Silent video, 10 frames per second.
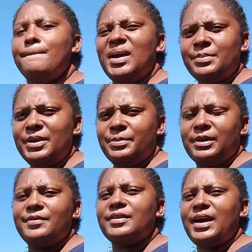Many
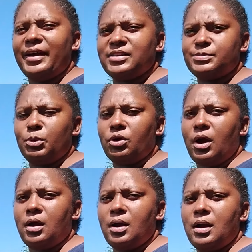people in the
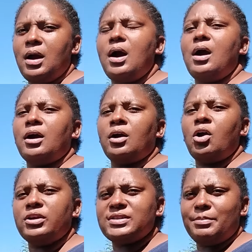diaspora are
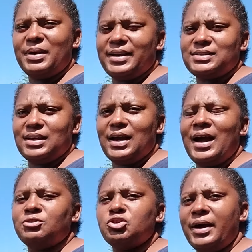contemplating
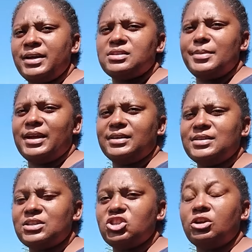and trying to make a
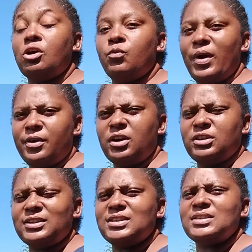decision of whether or
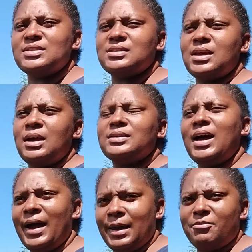not it is
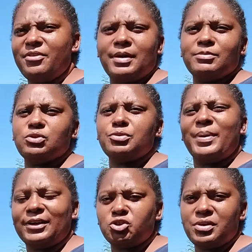time for them to
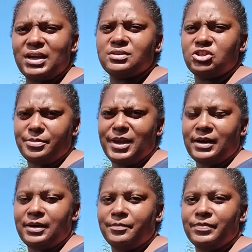repatriate to
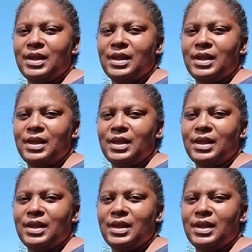Jamaica.